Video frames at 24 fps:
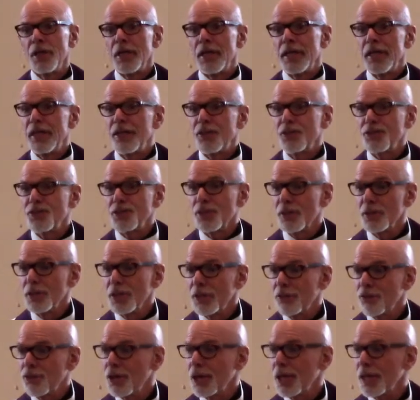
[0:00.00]
He is
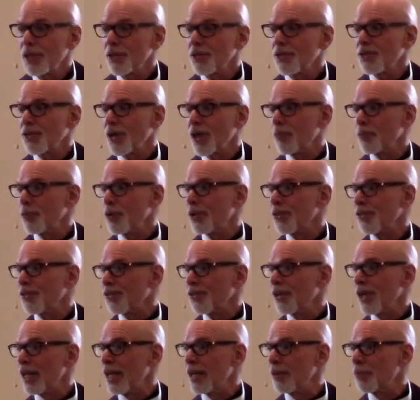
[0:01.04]
delivering his summary
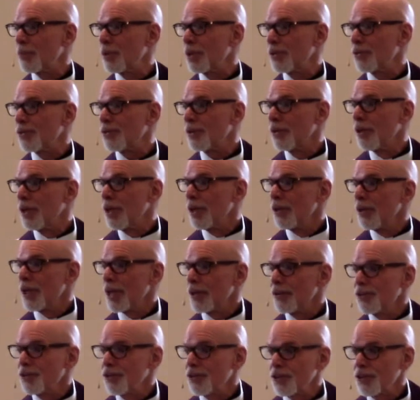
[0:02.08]
statements
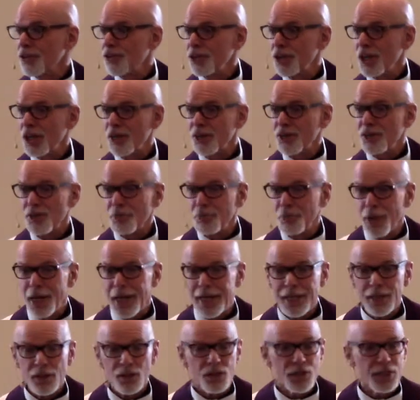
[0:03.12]
that suggest
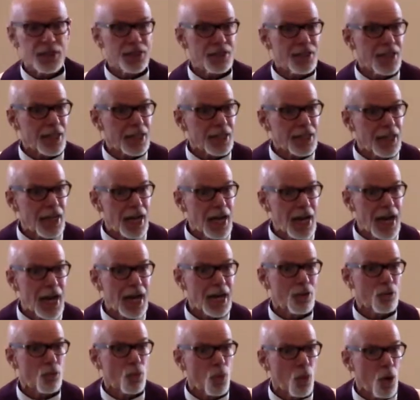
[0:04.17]
mightily that
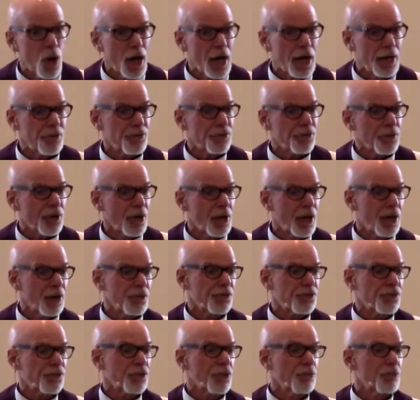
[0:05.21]
God wants
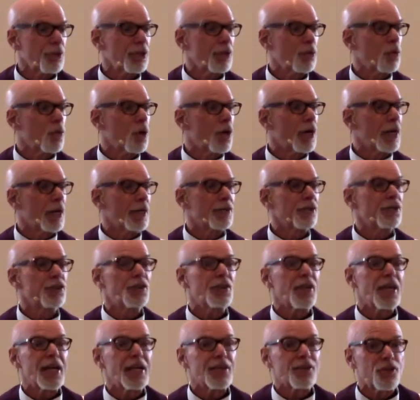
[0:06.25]
us to be one,
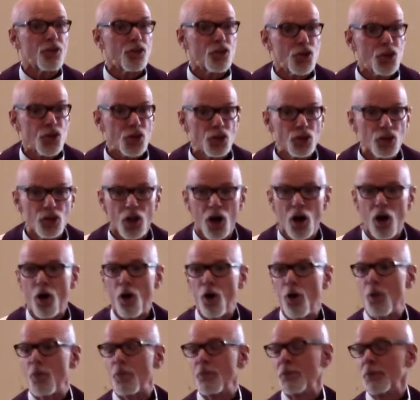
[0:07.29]
that the
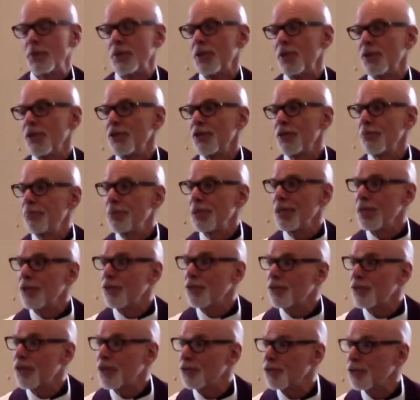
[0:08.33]
shalom, the
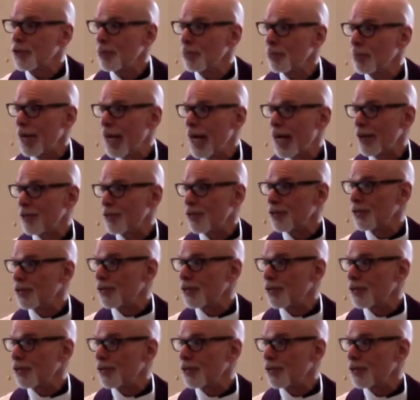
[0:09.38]
peace that surpasses